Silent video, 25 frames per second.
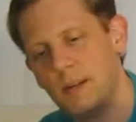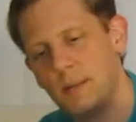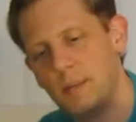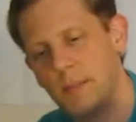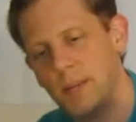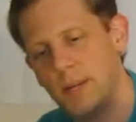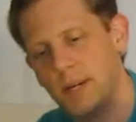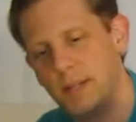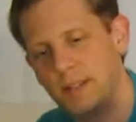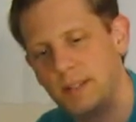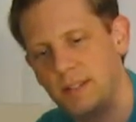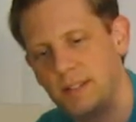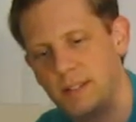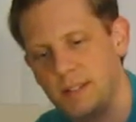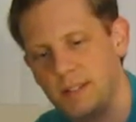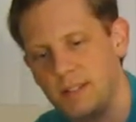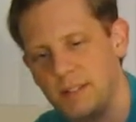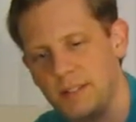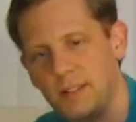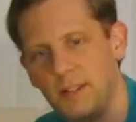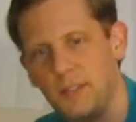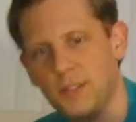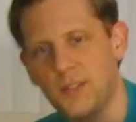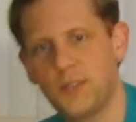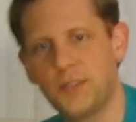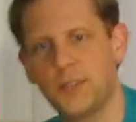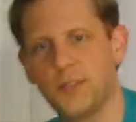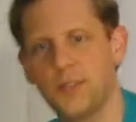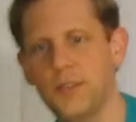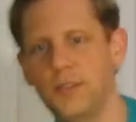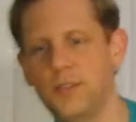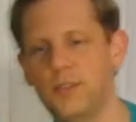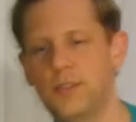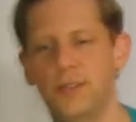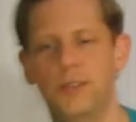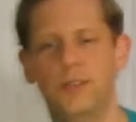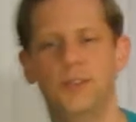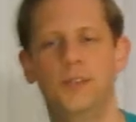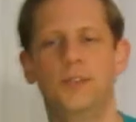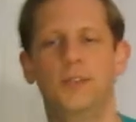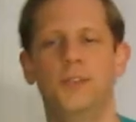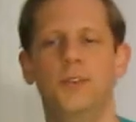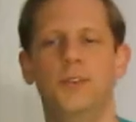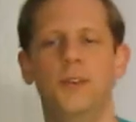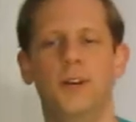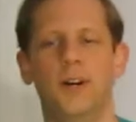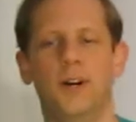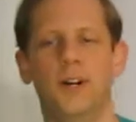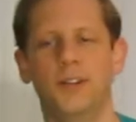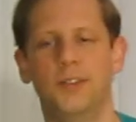but this sells for
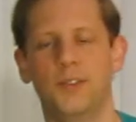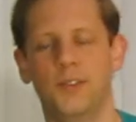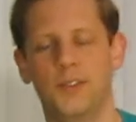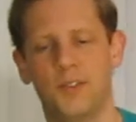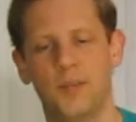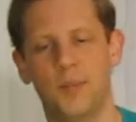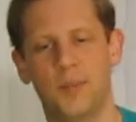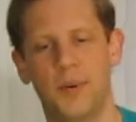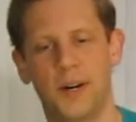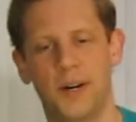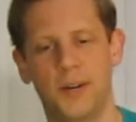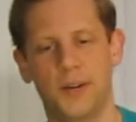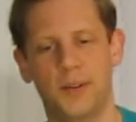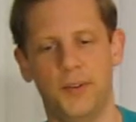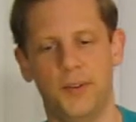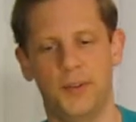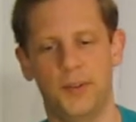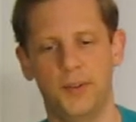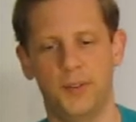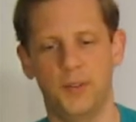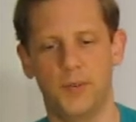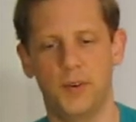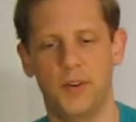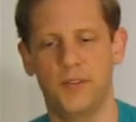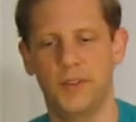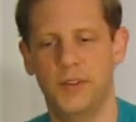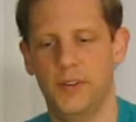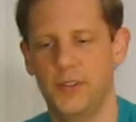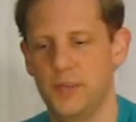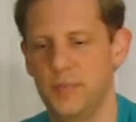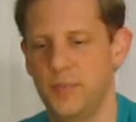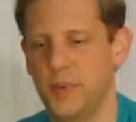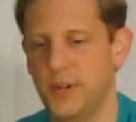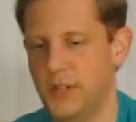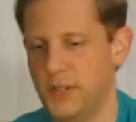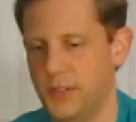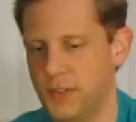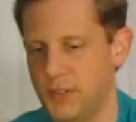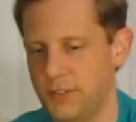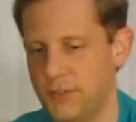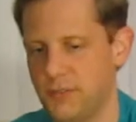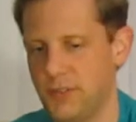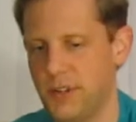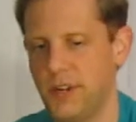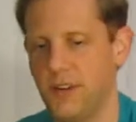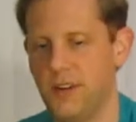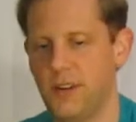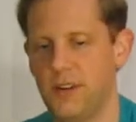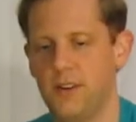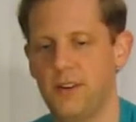two dollars a bottle and 12 ounce bottles
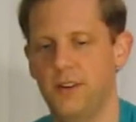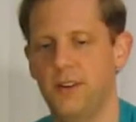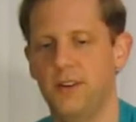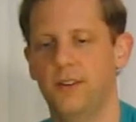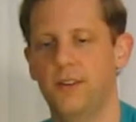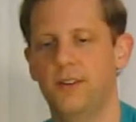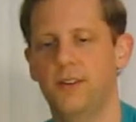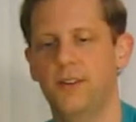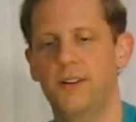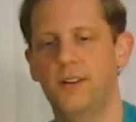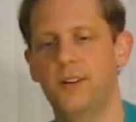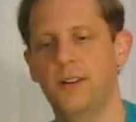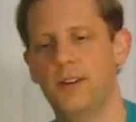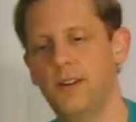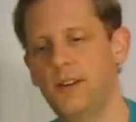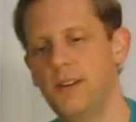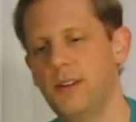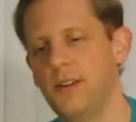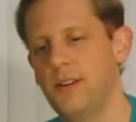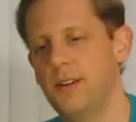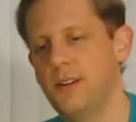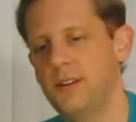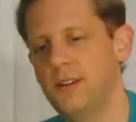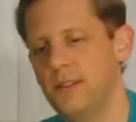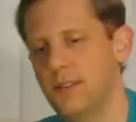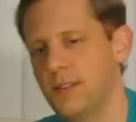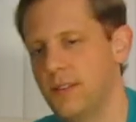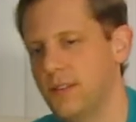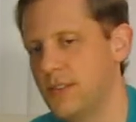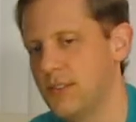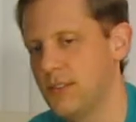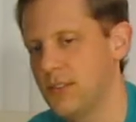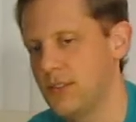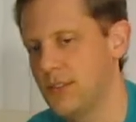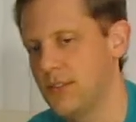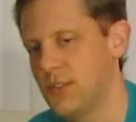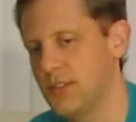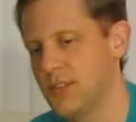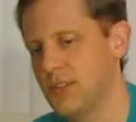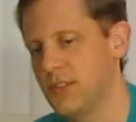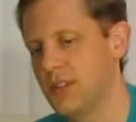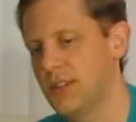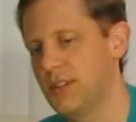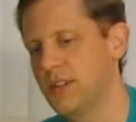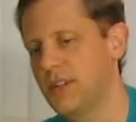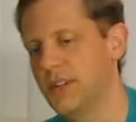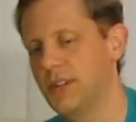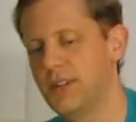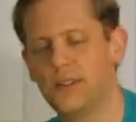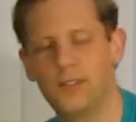around here this is just
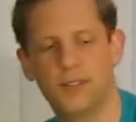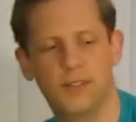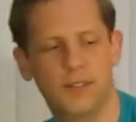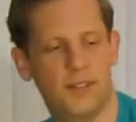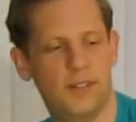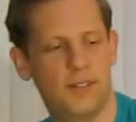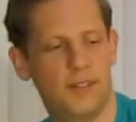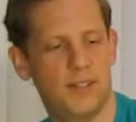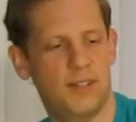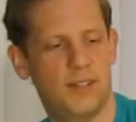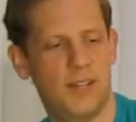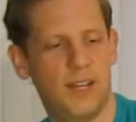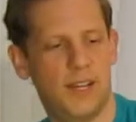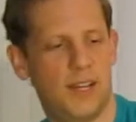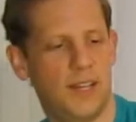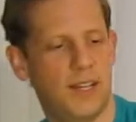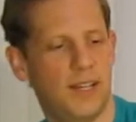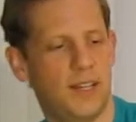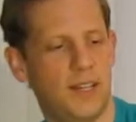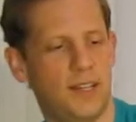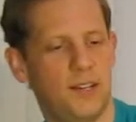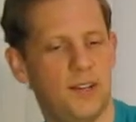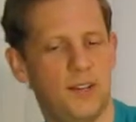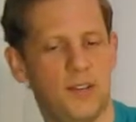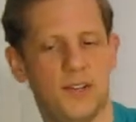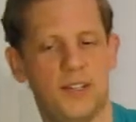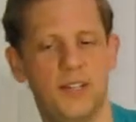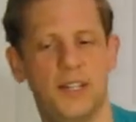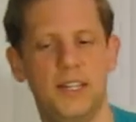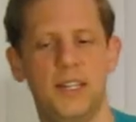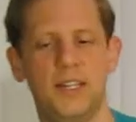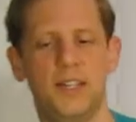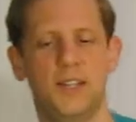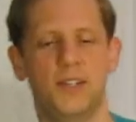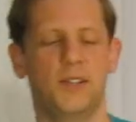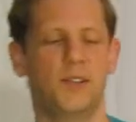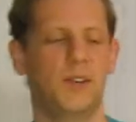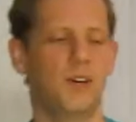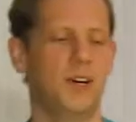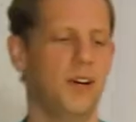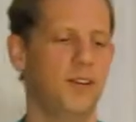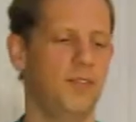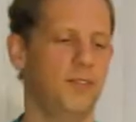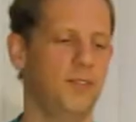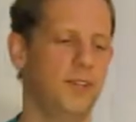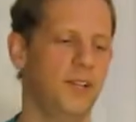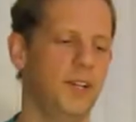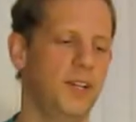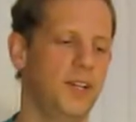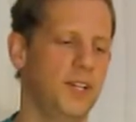their second in their seasonal
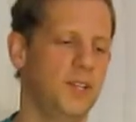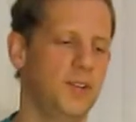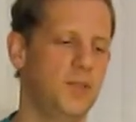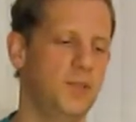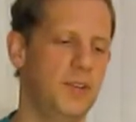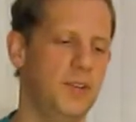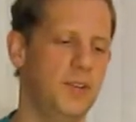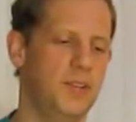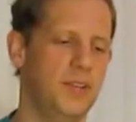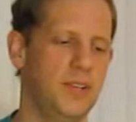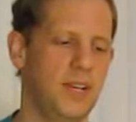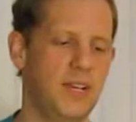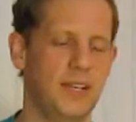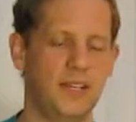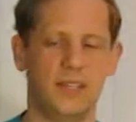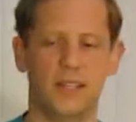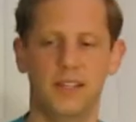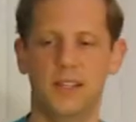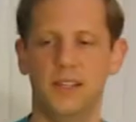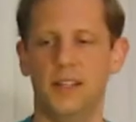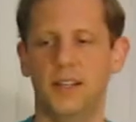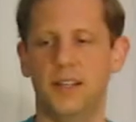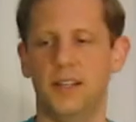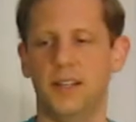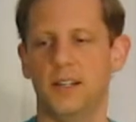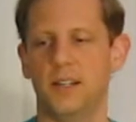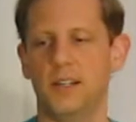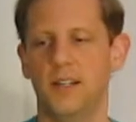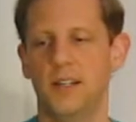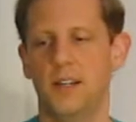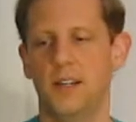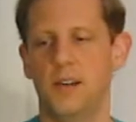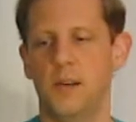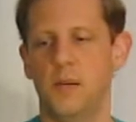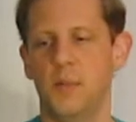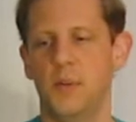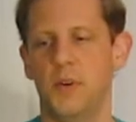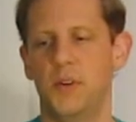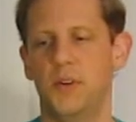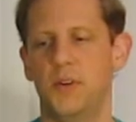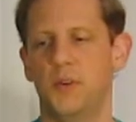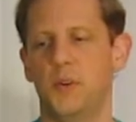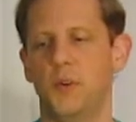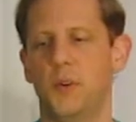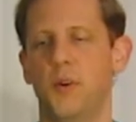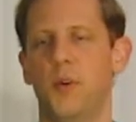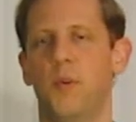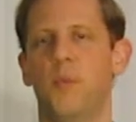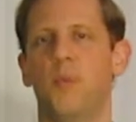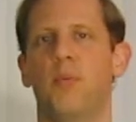offerings we tasted the
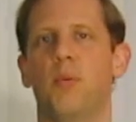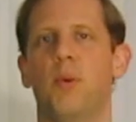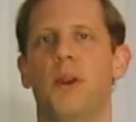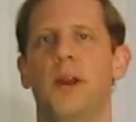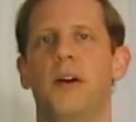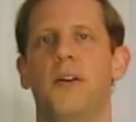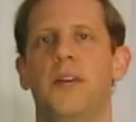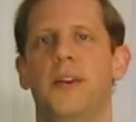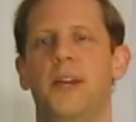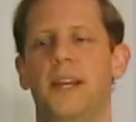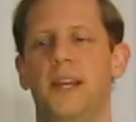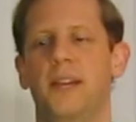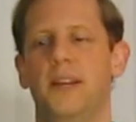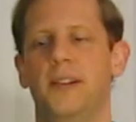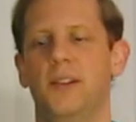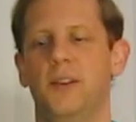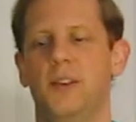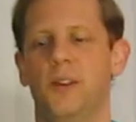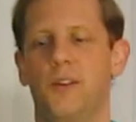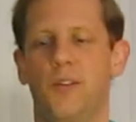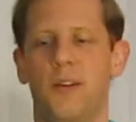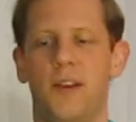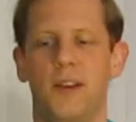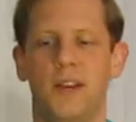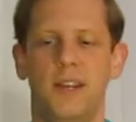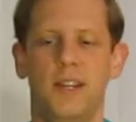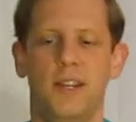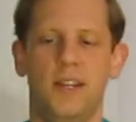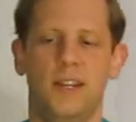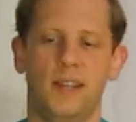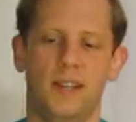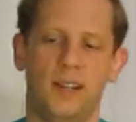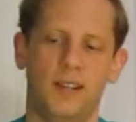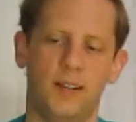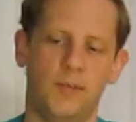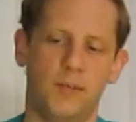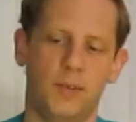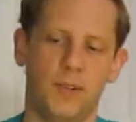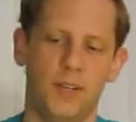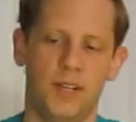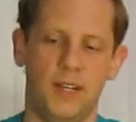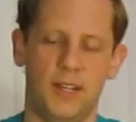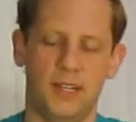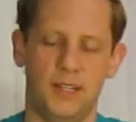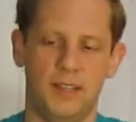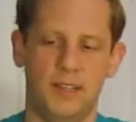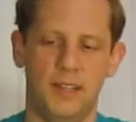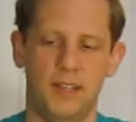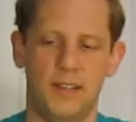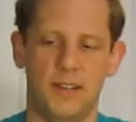Maduro brown ale already I wanted to
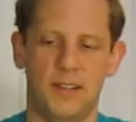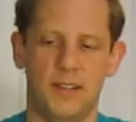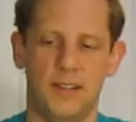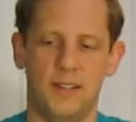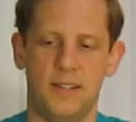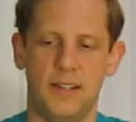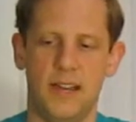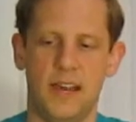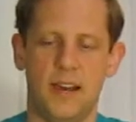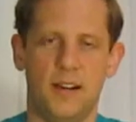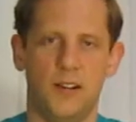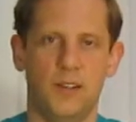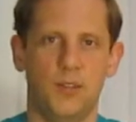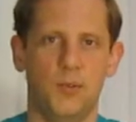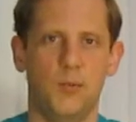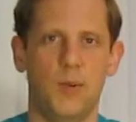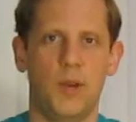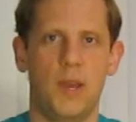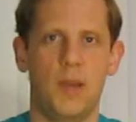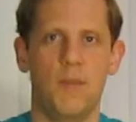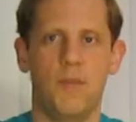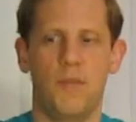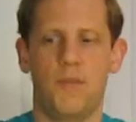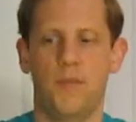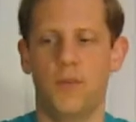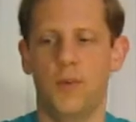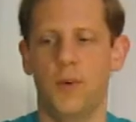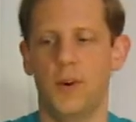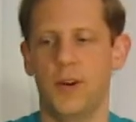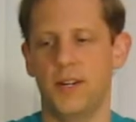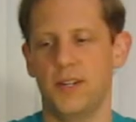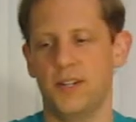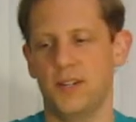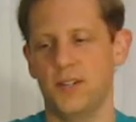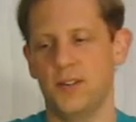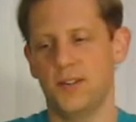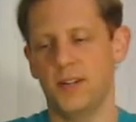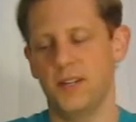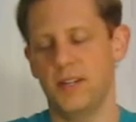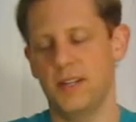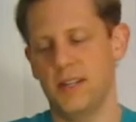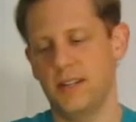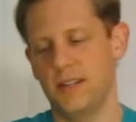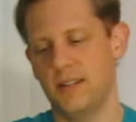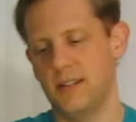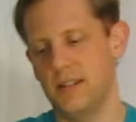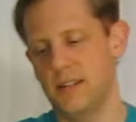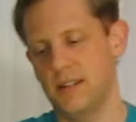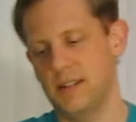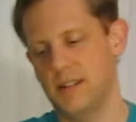get these out of the way before I started
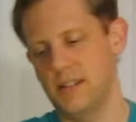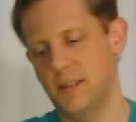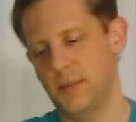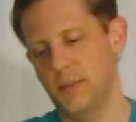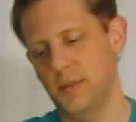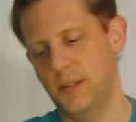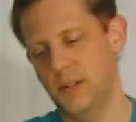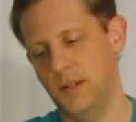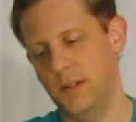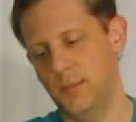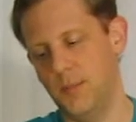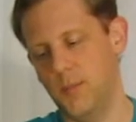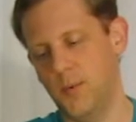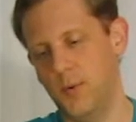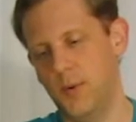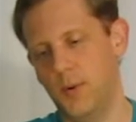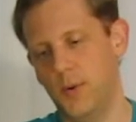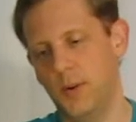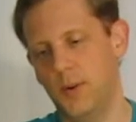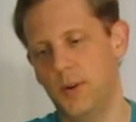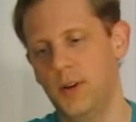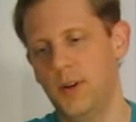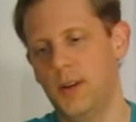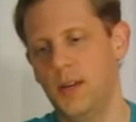testing some of their more